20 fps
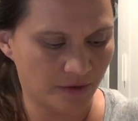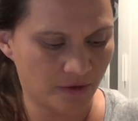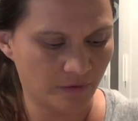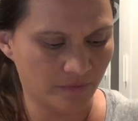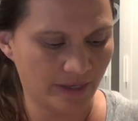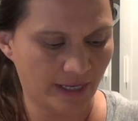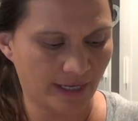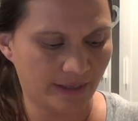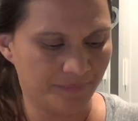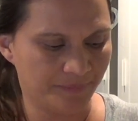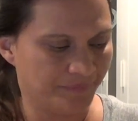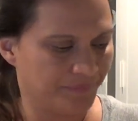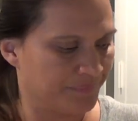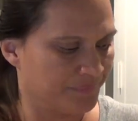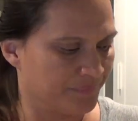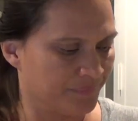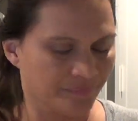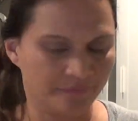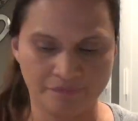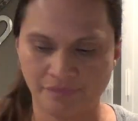Okay,
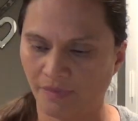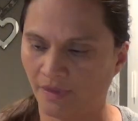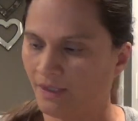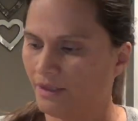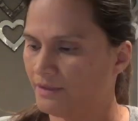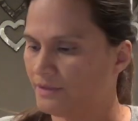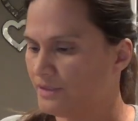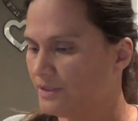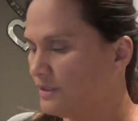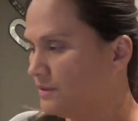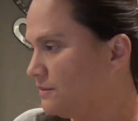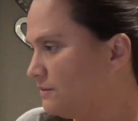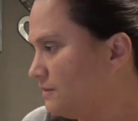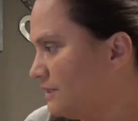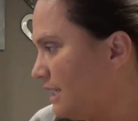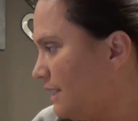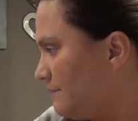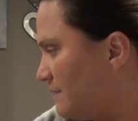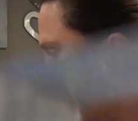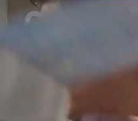so
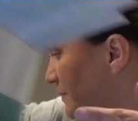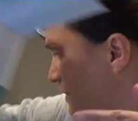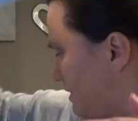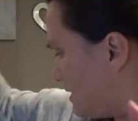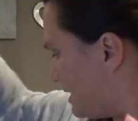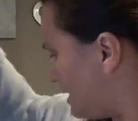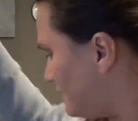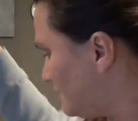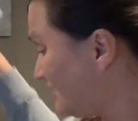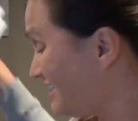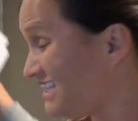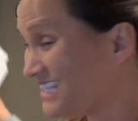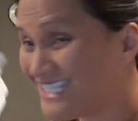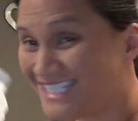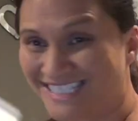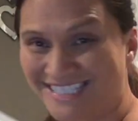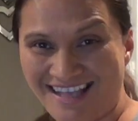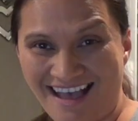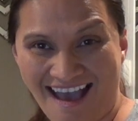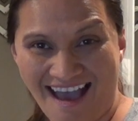let me put that to the
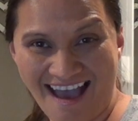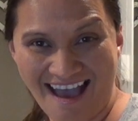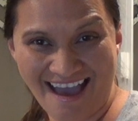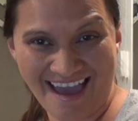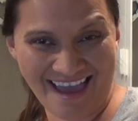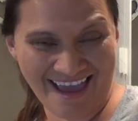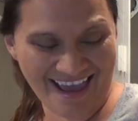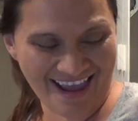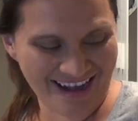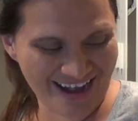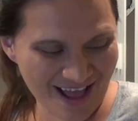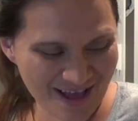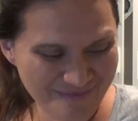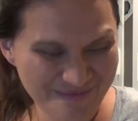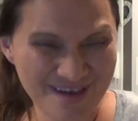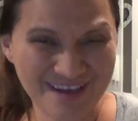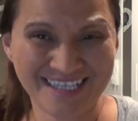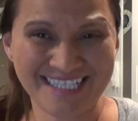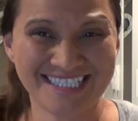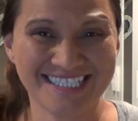side. I'm
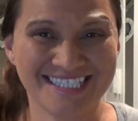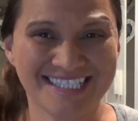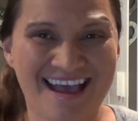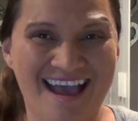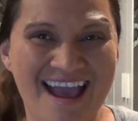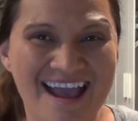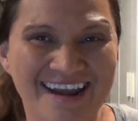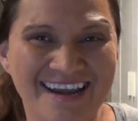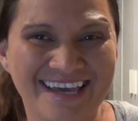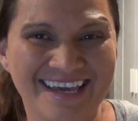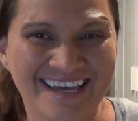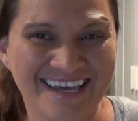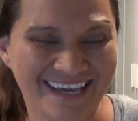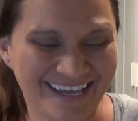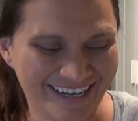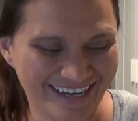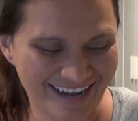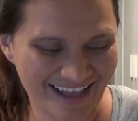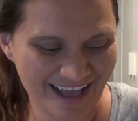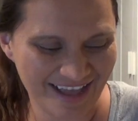
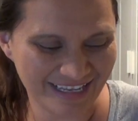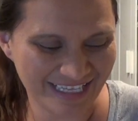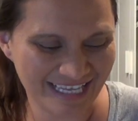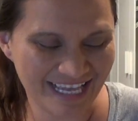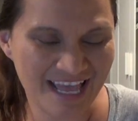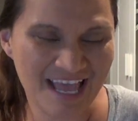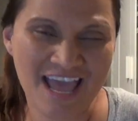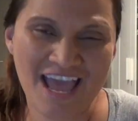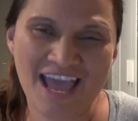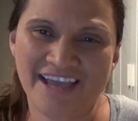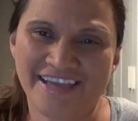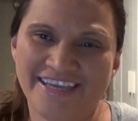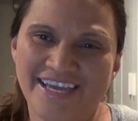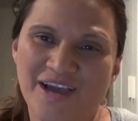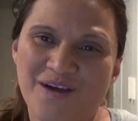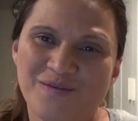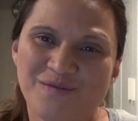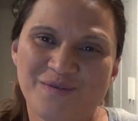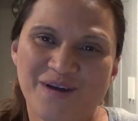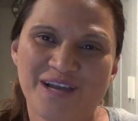excited. I
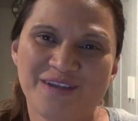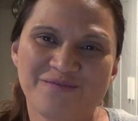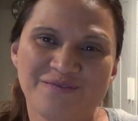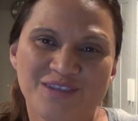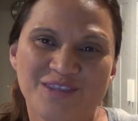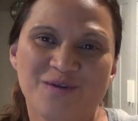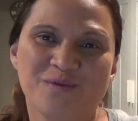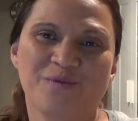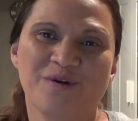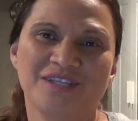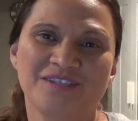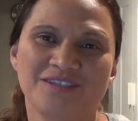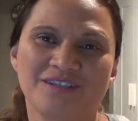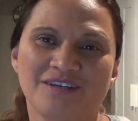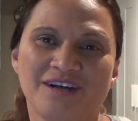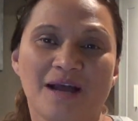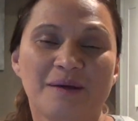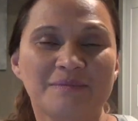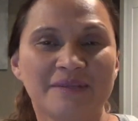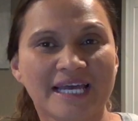can't wait for the winter.